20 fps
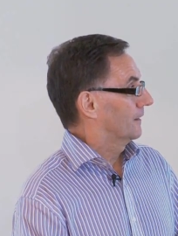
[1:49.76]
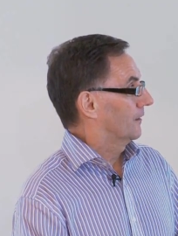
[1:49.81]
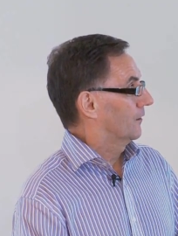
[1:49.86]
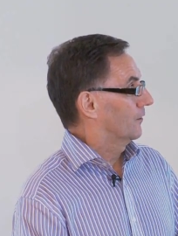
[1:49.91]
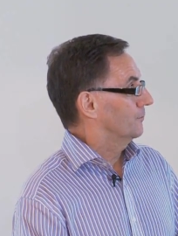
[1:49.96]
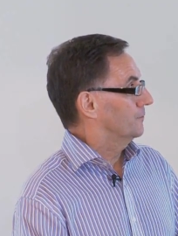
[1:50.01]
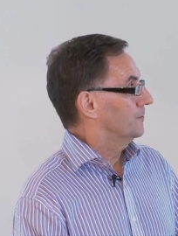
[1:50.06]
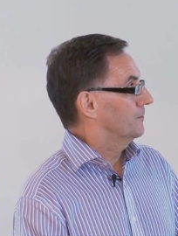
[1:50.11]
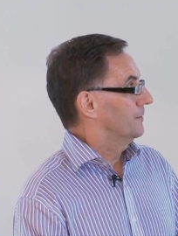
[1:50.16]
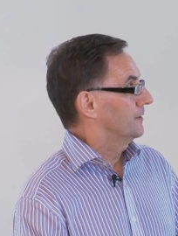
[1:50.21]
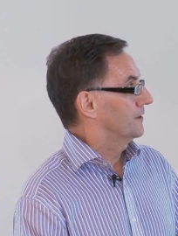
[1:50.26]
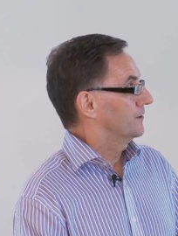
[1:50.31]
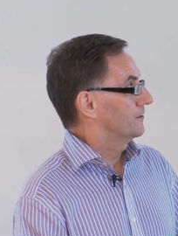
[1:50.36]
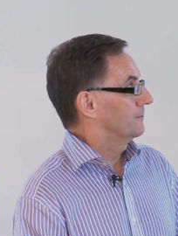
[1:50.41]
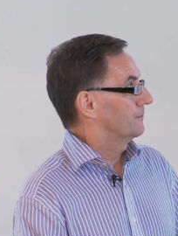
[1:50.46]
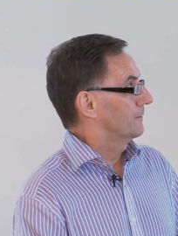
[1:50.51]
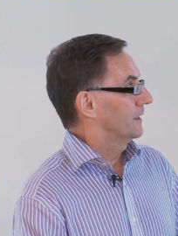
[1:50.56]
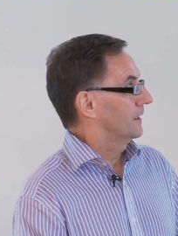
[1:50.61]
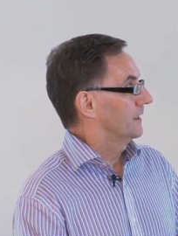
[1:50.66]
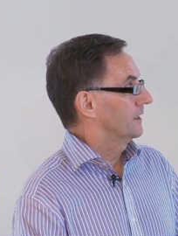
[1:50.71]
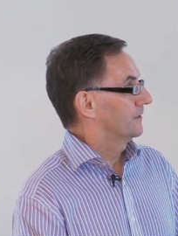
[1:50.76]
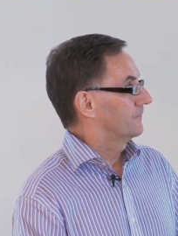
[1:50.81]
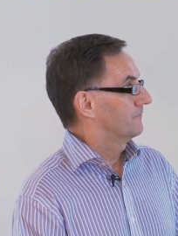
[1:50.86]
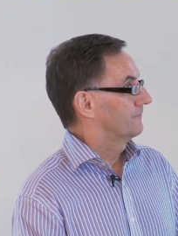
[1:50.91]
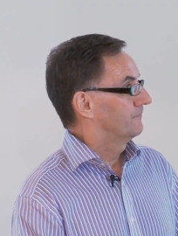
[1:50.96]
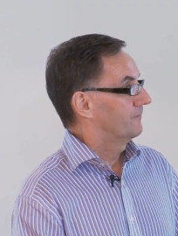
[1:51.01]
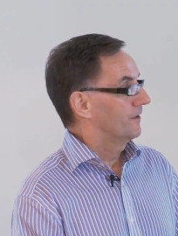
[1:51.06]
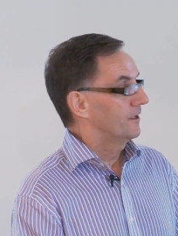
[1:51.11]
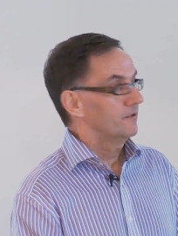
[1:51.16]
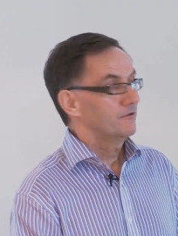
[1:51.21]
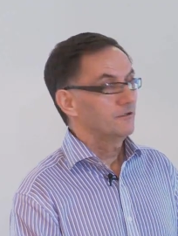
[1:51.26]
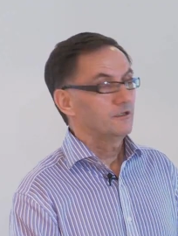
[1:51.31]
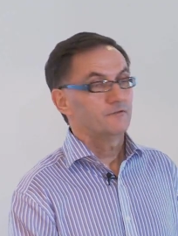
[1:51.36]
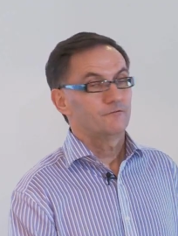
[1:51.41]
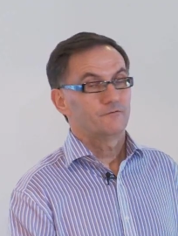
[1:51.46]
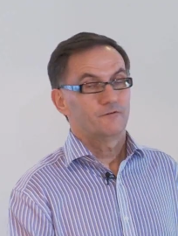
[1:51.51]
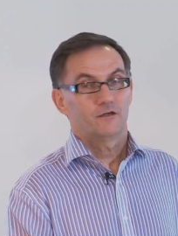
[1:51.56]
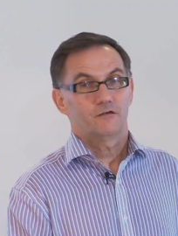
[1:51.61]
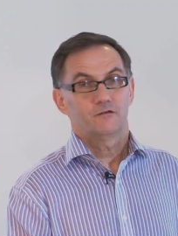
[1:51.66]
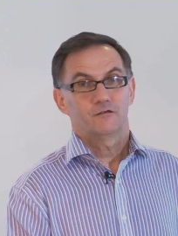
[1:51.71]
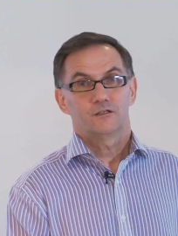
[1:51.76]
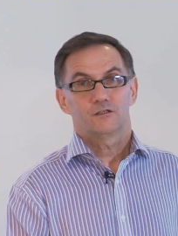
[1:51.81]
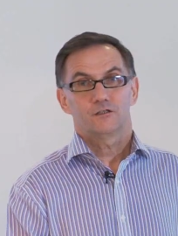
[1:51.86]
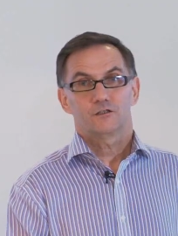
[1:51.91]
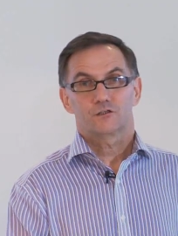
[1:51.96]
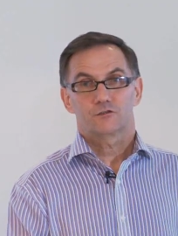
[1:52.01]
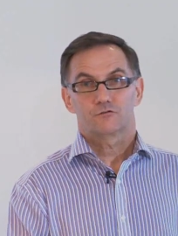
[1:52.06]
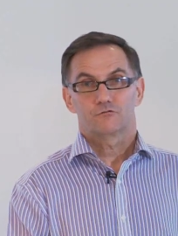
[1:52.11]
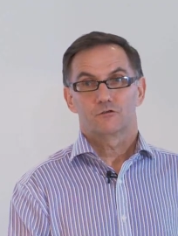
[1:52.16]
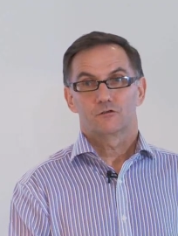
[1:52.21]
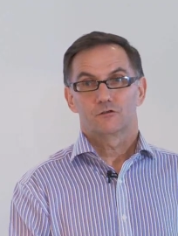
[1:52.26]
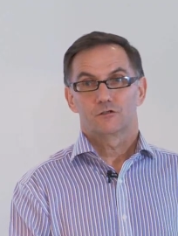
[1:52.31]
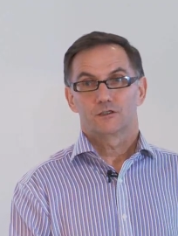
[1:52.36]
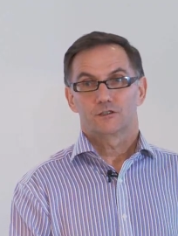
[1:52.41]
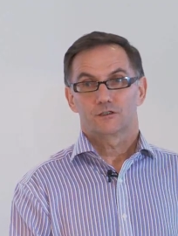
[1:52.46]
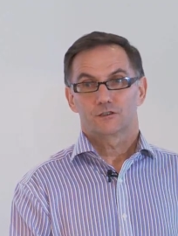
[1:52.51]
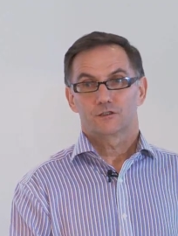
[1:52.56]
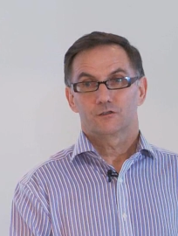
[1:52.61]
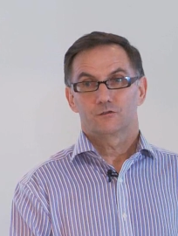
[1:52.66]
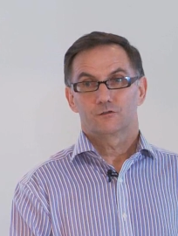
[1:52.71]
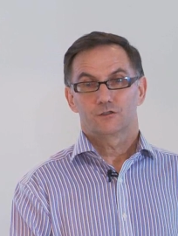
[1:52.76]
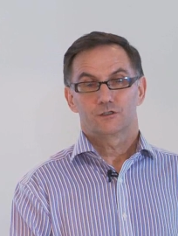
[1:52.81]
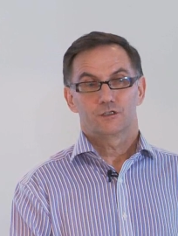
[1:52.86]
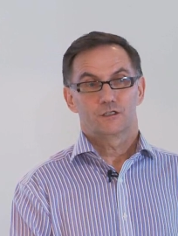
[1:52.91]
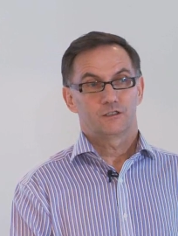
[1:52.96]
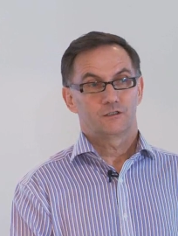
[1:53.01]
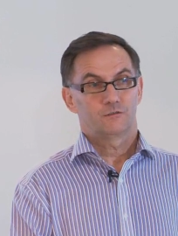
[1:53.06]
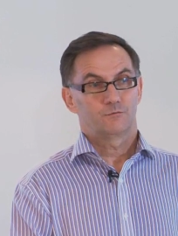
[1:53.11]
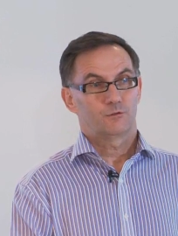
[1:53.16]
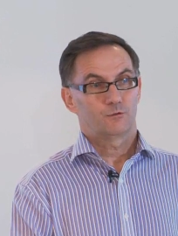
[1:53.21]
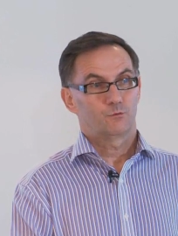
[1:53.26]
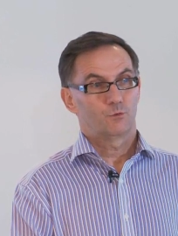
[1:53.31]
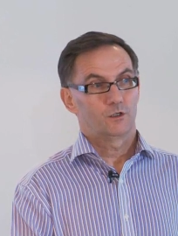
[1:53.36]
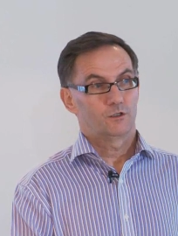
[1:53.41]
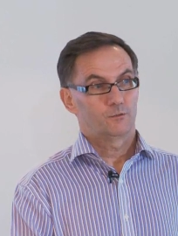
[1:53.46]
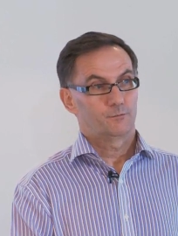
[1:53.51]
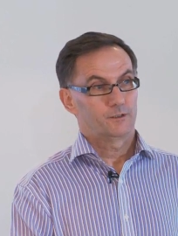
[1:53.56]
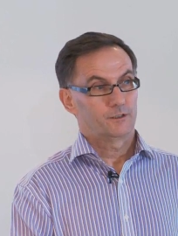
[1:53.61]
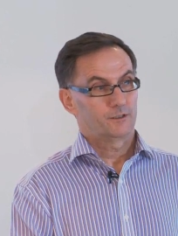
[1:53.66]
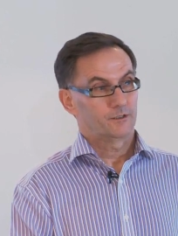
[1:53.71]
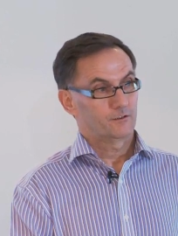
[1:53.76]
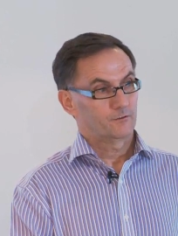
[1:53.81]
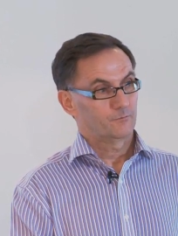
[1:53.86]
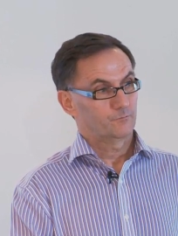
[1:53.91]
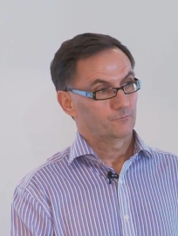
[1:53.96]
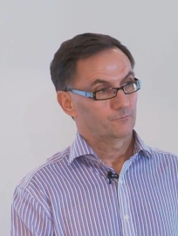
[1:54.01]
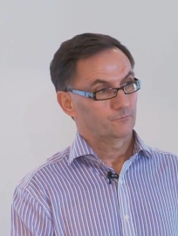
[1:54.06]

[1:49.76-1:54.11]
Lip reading: optimism is very, very strongly associated with well-being.